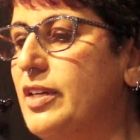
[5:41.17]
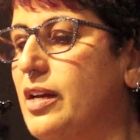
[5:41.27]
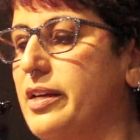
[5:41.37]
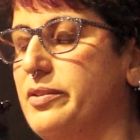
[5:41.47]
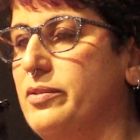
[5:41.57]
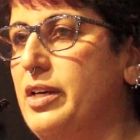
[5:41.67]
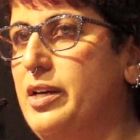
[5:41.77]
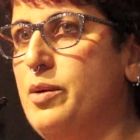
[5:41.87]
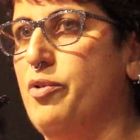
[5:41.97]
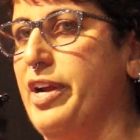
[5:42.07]
and
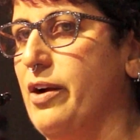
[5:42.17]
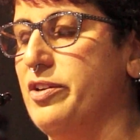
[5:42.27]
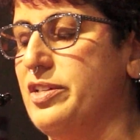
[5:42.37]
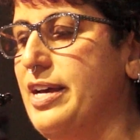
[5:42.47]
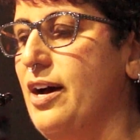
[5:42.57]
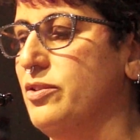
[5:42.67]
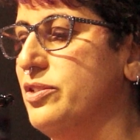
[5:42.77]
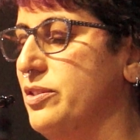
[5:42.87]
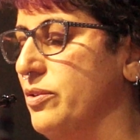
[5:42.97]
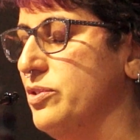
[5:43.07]
precariously
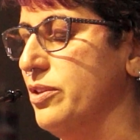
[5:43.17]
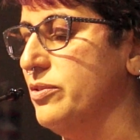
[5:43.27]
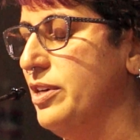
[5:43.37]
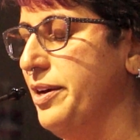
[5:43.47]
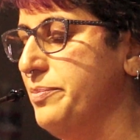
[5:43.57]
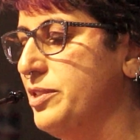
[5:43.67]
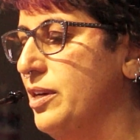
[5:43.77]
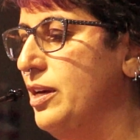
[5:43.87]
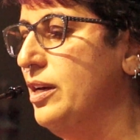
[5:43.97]
housed in those other times.